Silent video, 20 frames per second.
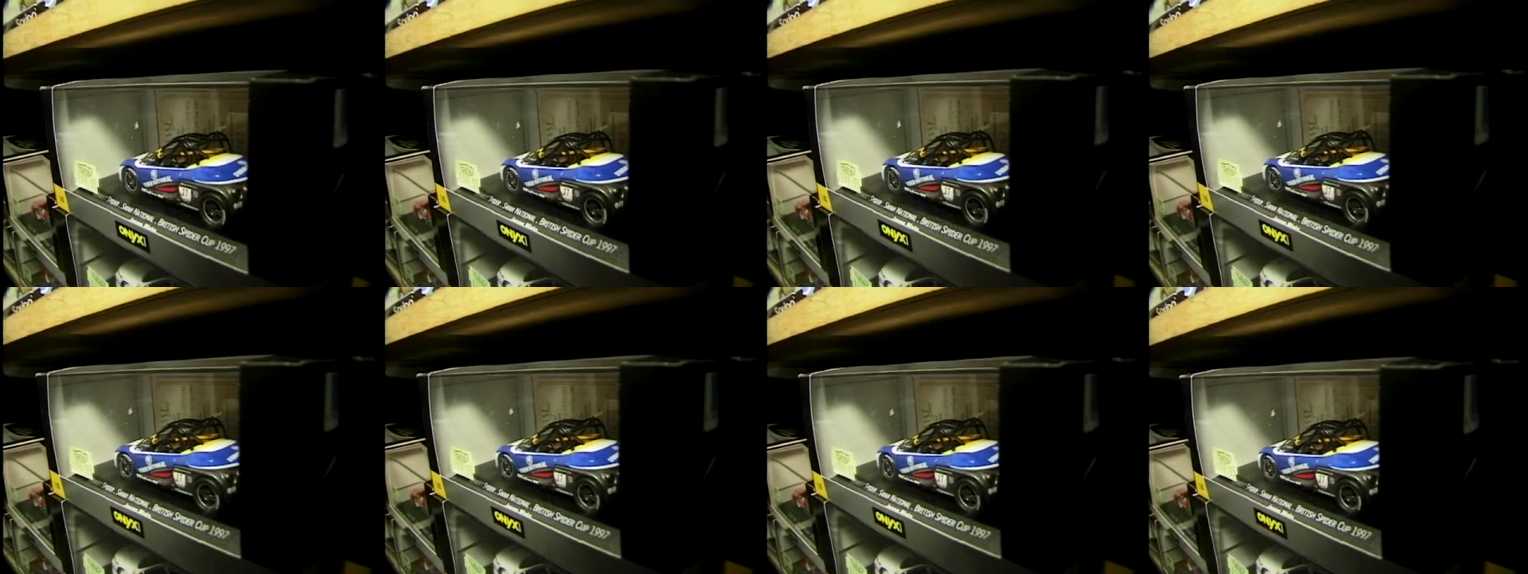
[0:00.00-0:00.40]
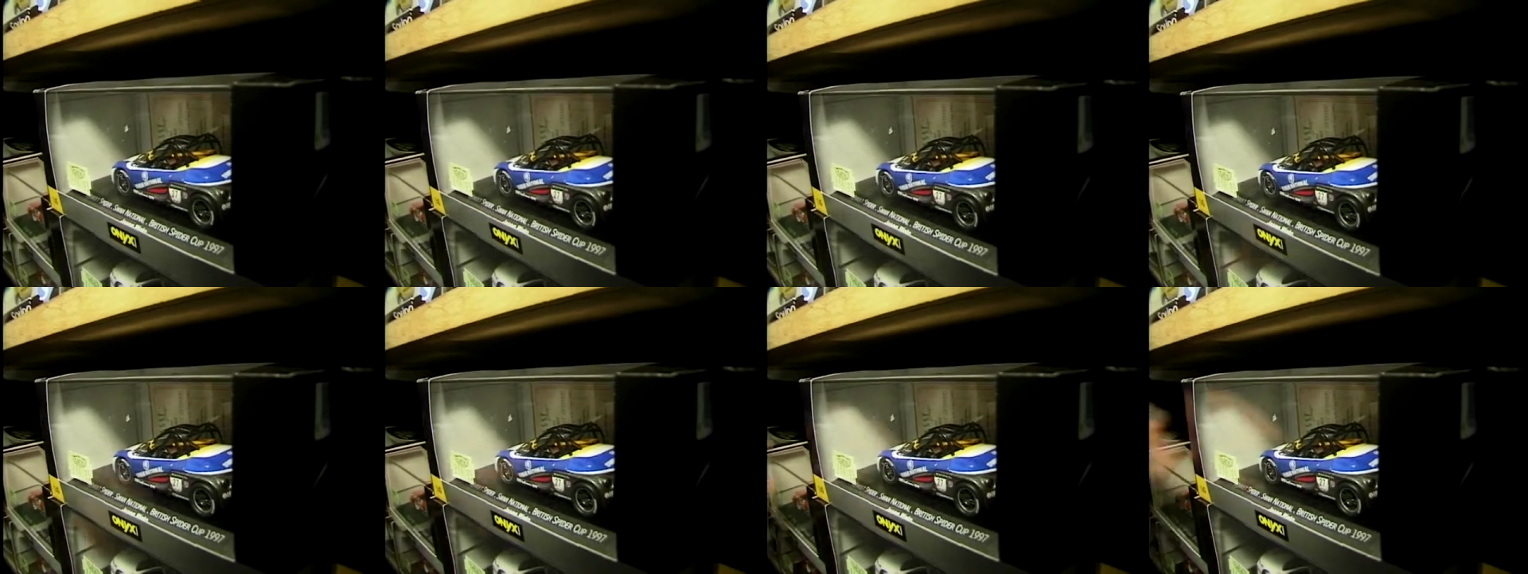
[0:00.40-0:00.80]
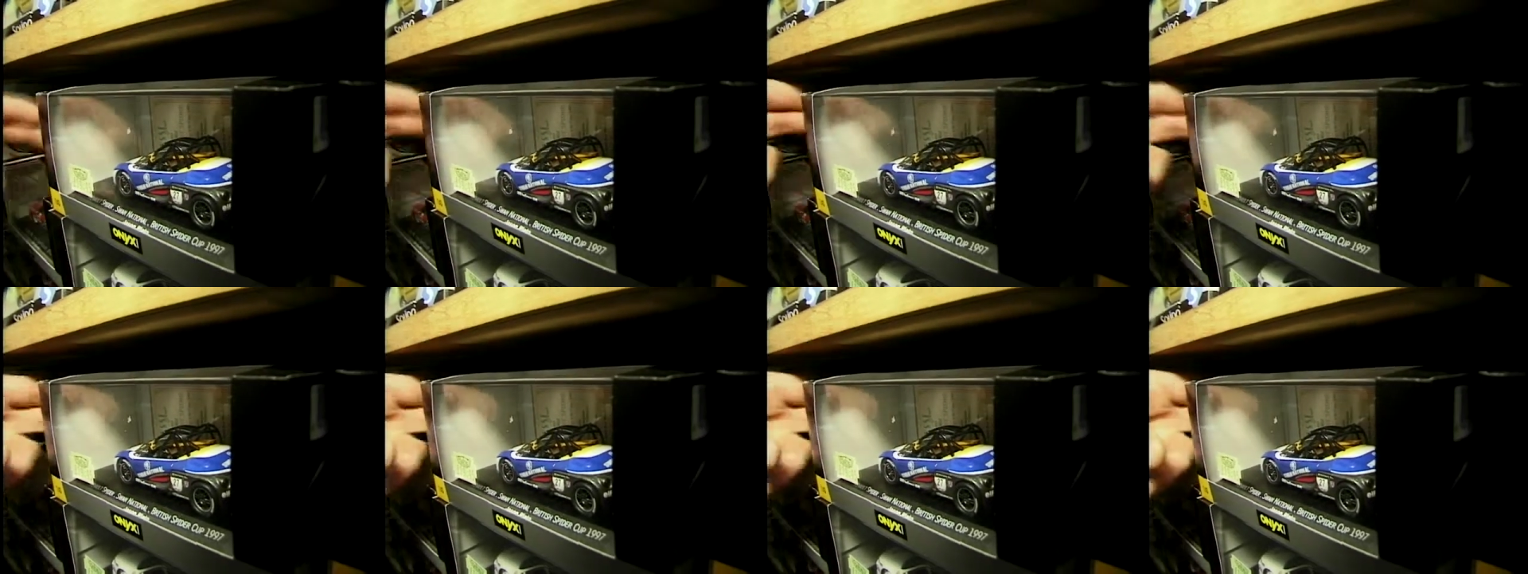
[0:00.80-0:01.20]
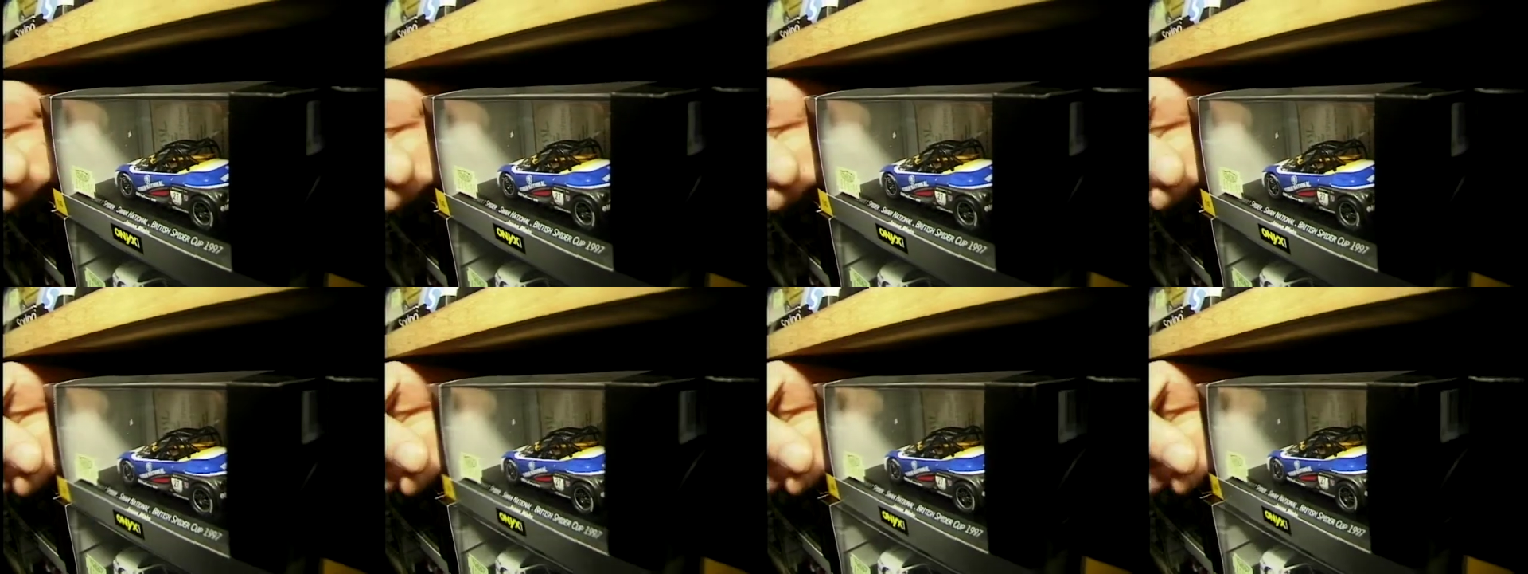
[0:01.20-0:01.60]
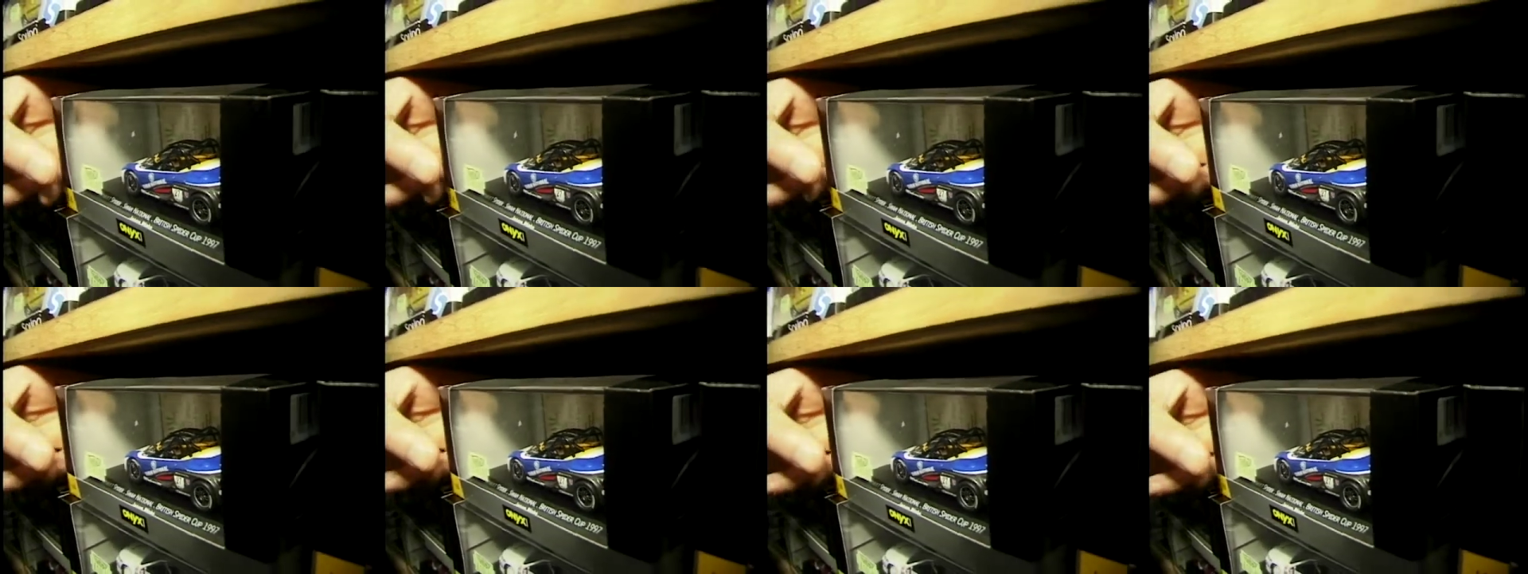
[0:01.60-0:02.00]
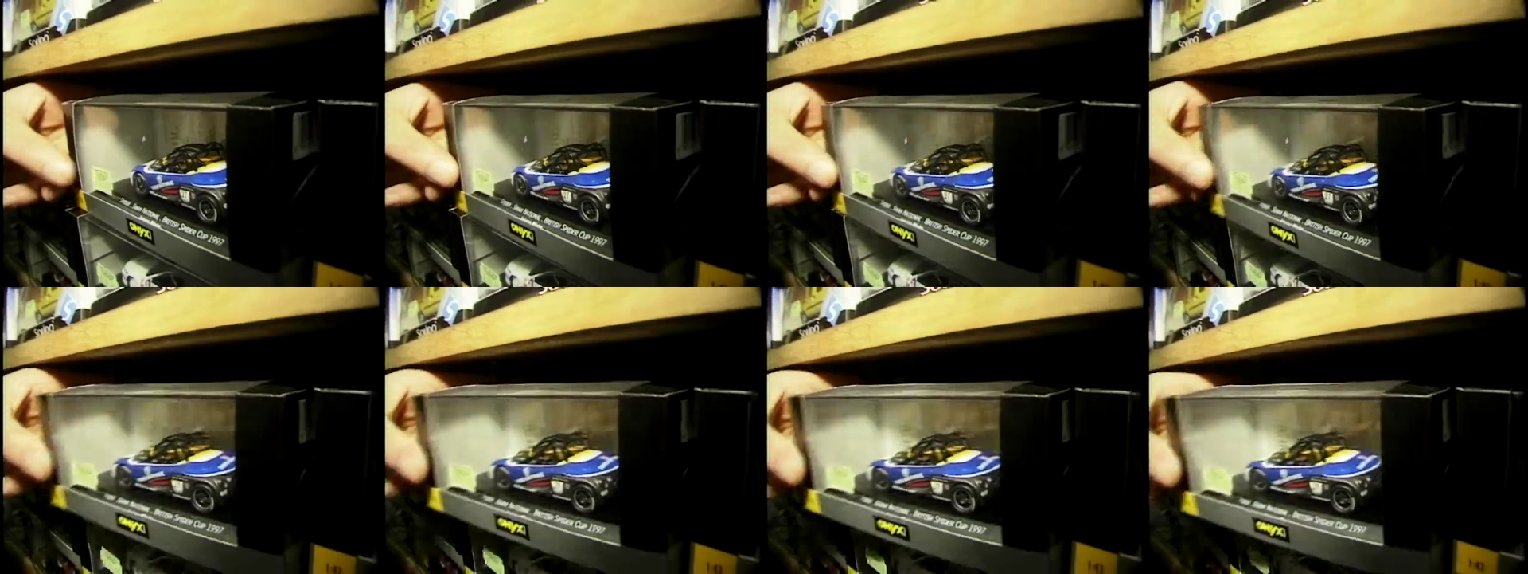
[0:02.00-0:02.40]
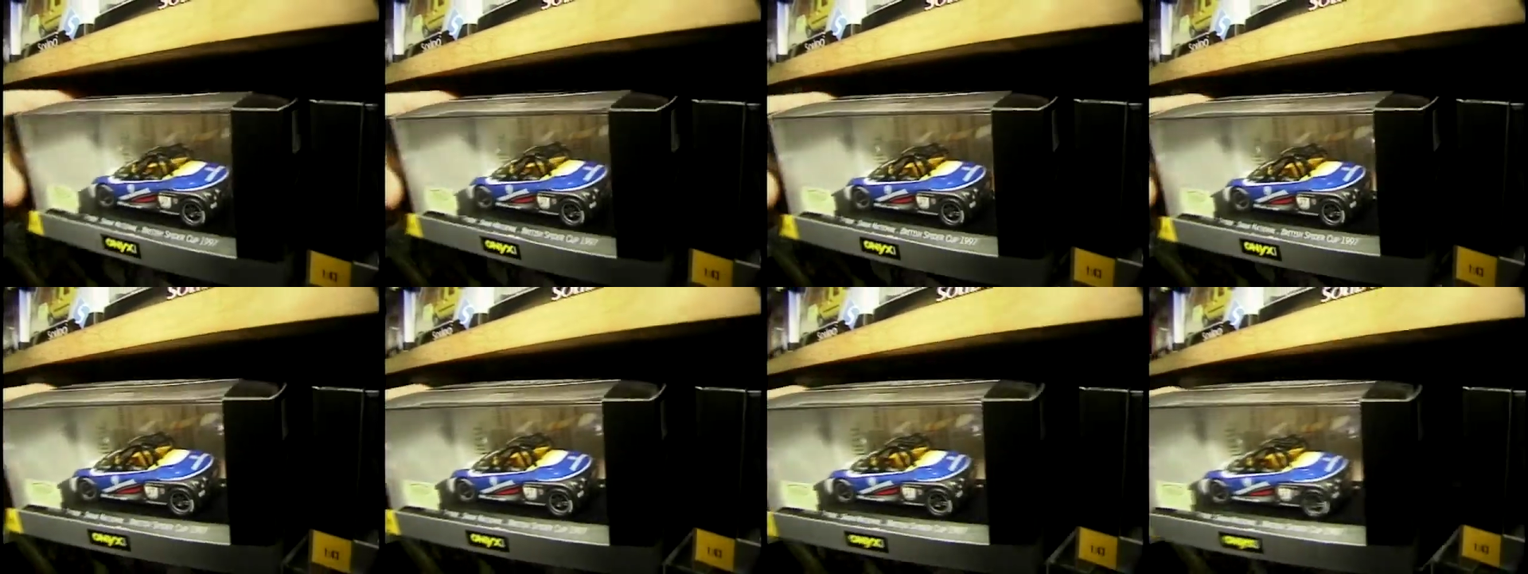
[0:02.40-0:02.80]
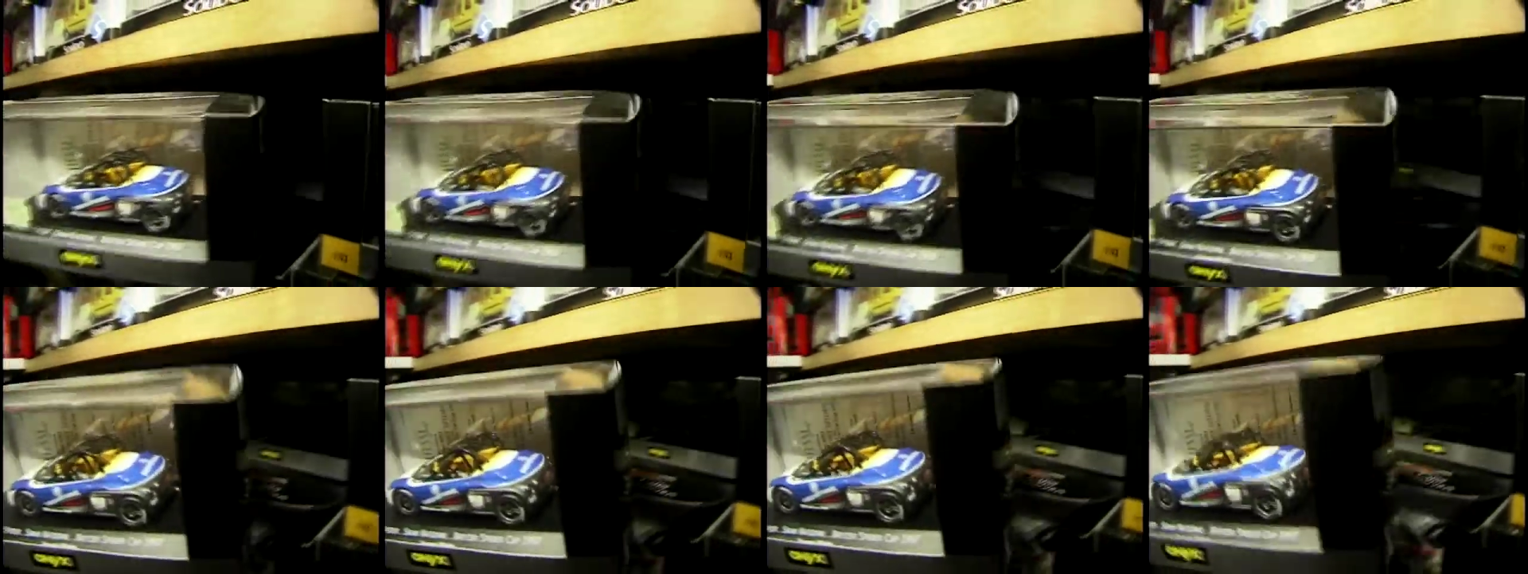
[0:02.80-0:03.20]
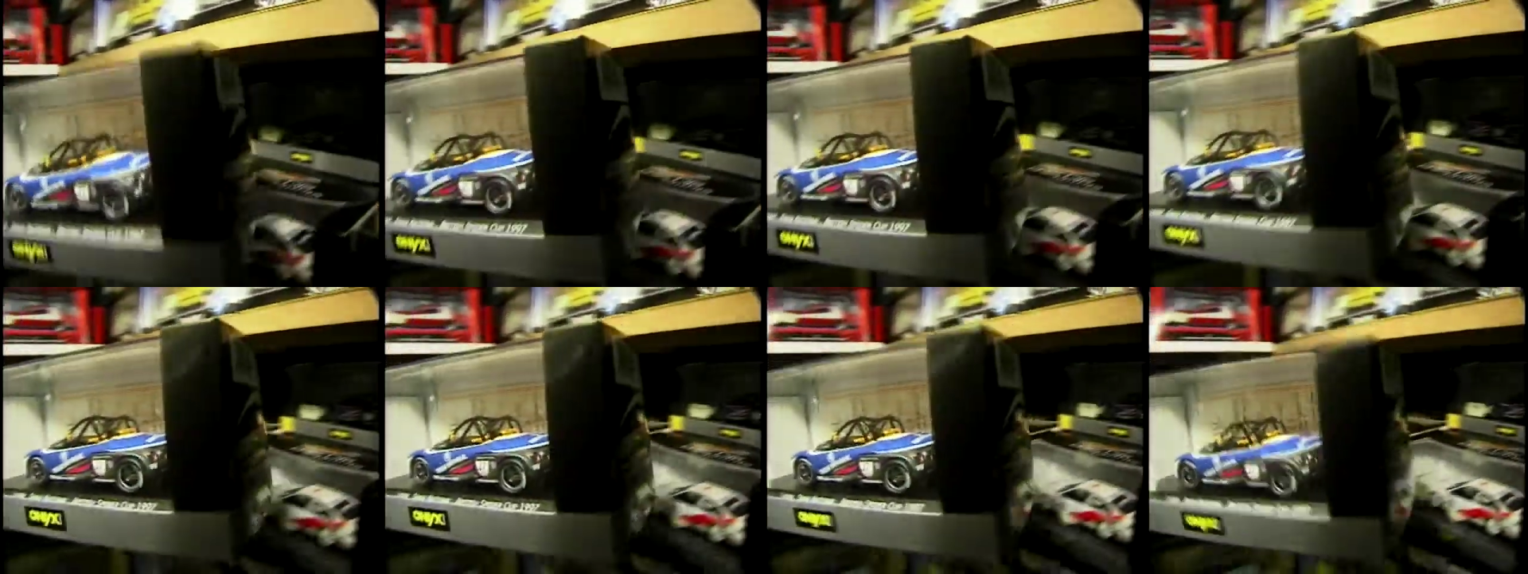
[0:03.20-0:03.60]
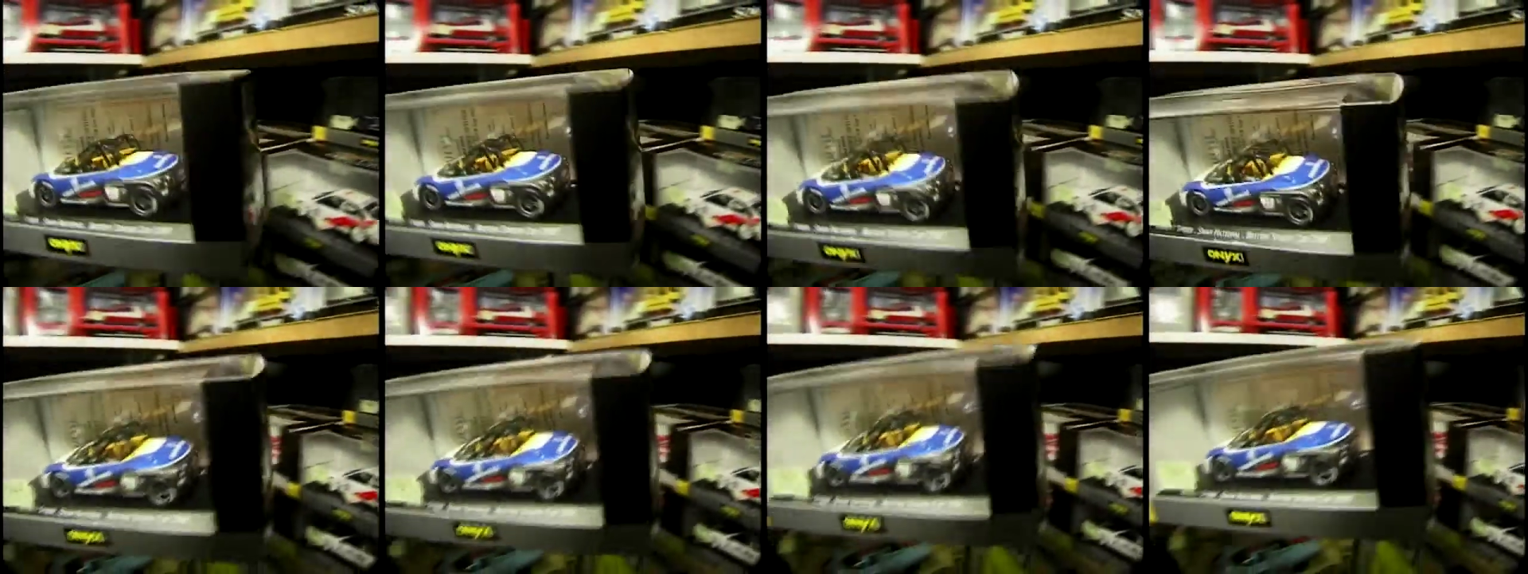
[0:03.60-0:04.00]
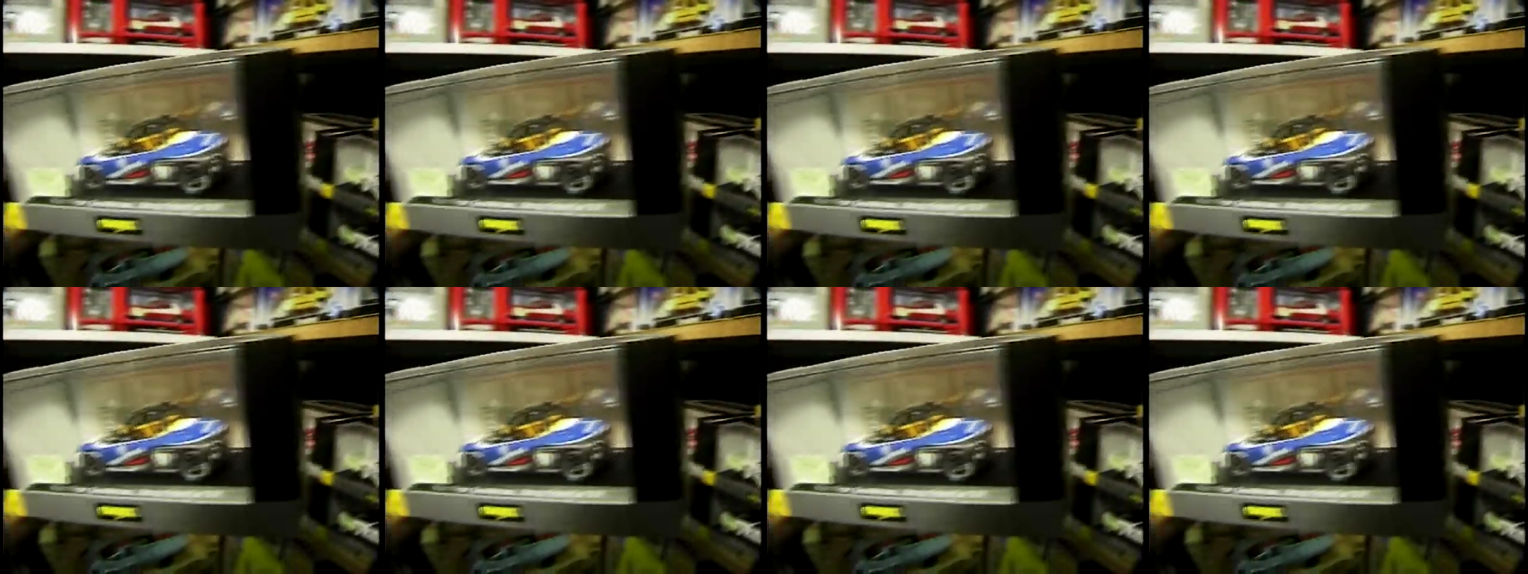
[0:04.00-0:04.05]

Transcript: [unreadable: no face in view]